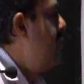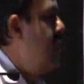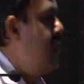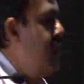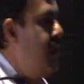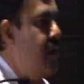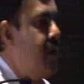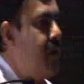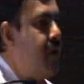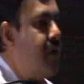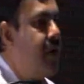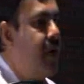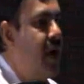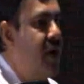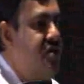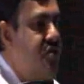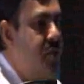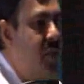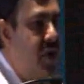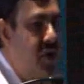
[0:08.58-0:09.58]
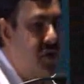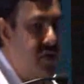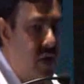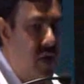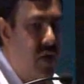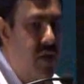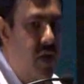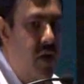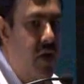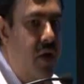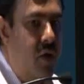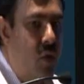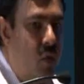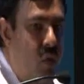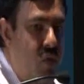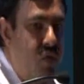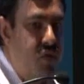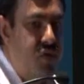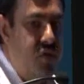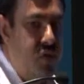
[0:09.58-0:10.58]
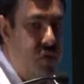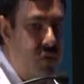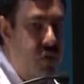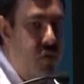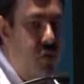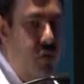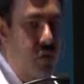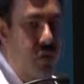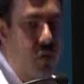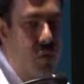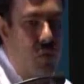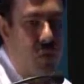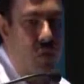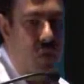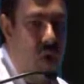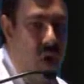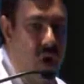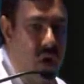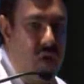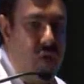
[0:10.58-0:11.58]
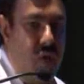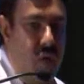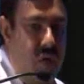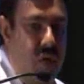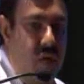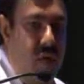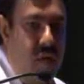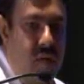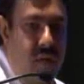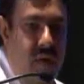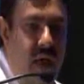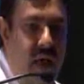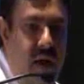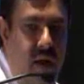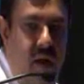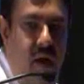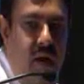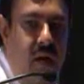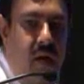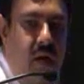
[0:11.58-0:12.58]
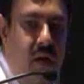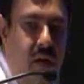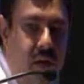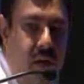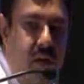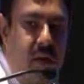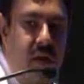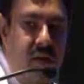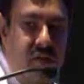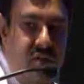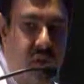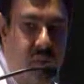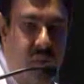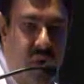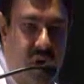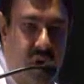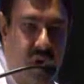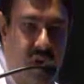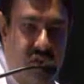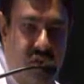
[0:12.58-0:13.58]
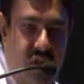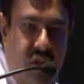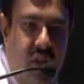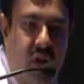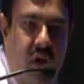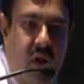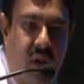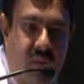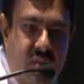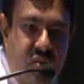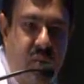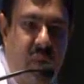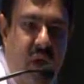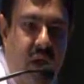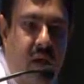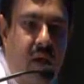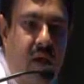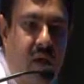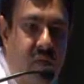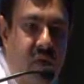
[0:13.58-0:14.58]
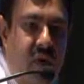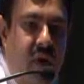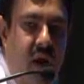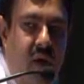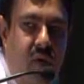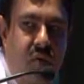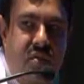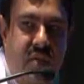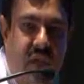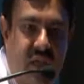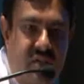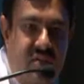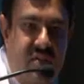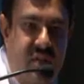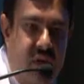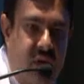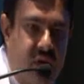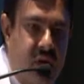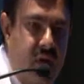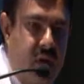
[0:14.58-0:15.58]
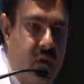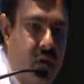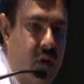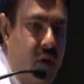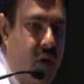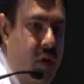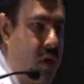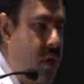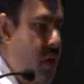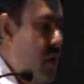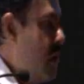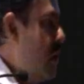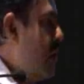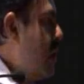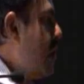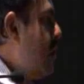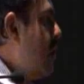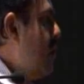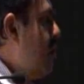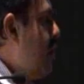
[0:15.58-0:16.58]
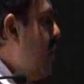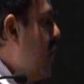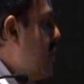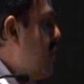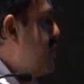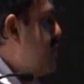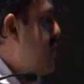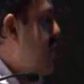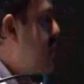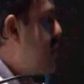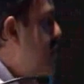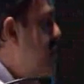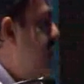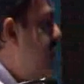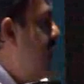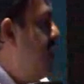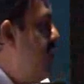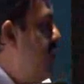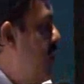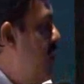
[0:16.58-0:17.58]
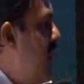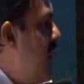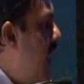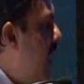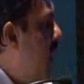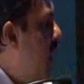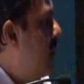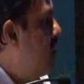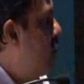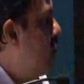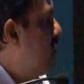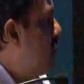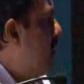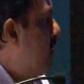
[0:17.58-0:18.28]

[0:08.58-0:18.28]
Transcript: we transmit a signal, it goes to the Earth or the target, and some return signal comes back, and we try to sense that, where the signal strength will be high. So